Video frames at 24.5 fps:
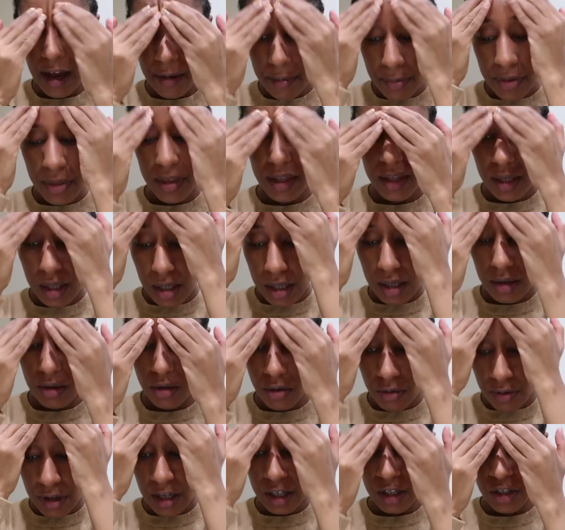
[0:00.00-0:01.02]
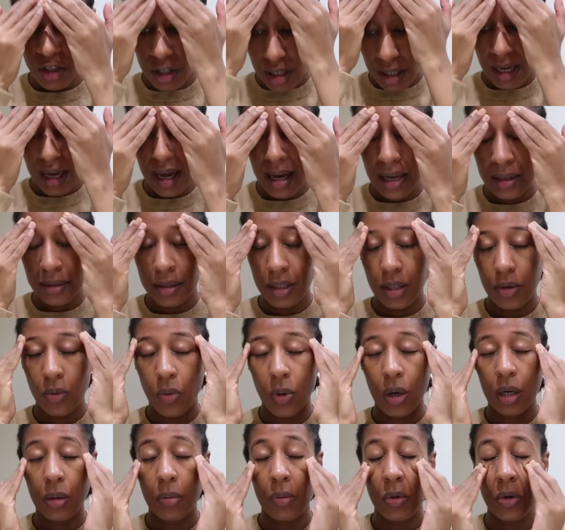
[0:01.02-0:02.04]
I'm thinking of actually adding
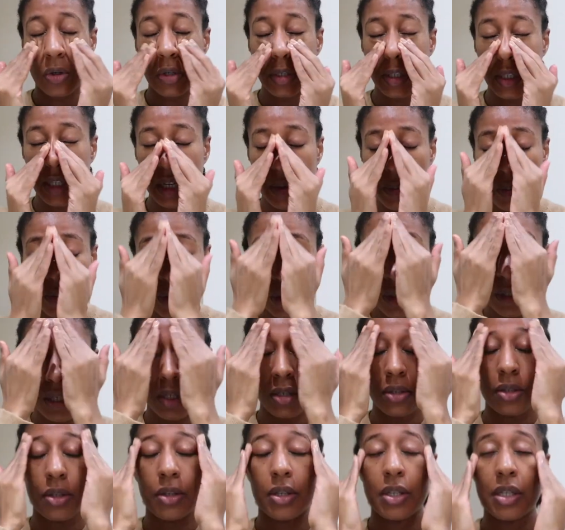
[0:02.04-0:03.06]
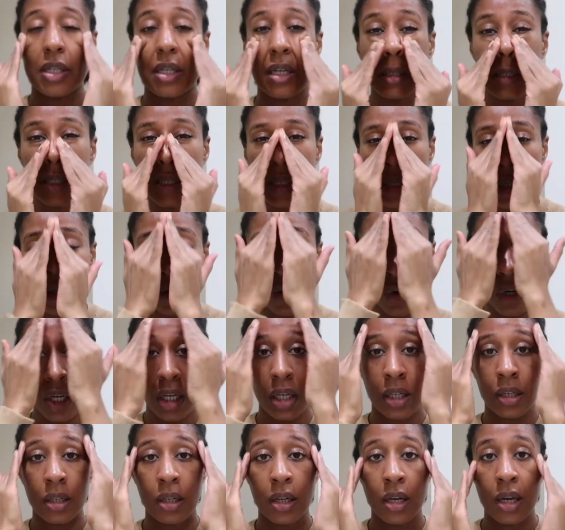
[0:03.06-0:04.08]
one more step, which is the
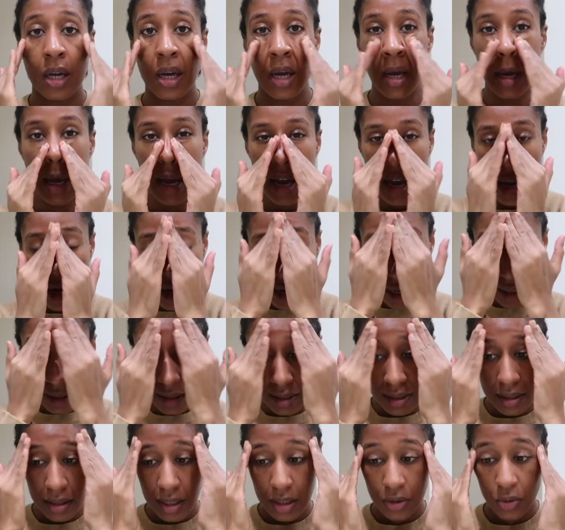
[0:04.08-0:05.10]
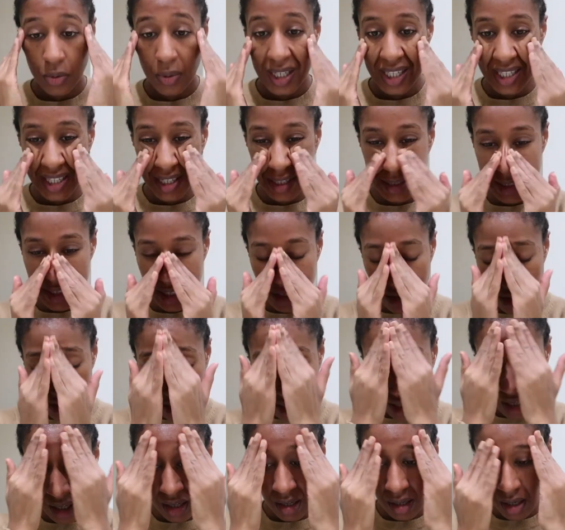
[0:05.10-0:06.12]
sunscreen. I did not wear
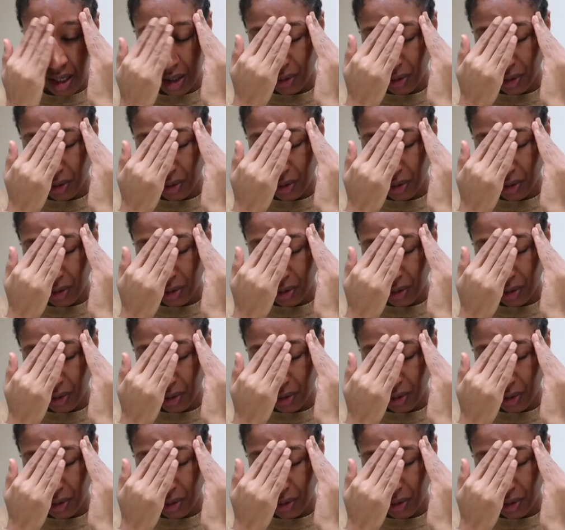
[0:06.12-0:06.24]
sunscreen.